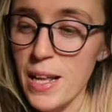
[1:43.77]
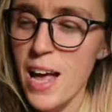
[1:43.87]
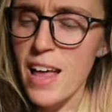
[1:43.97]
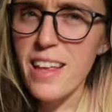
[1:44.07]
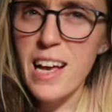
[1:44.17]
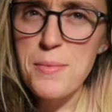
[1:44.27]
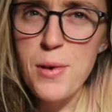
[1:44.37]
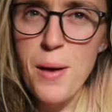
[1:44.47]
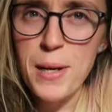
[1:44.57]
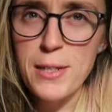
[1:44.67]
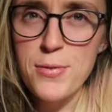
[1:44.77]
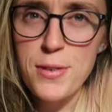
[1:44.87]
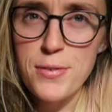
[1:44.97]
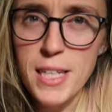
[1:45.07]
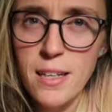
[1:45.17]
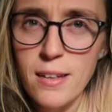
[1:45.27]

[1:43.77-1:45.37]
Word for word: I think I'm around page 50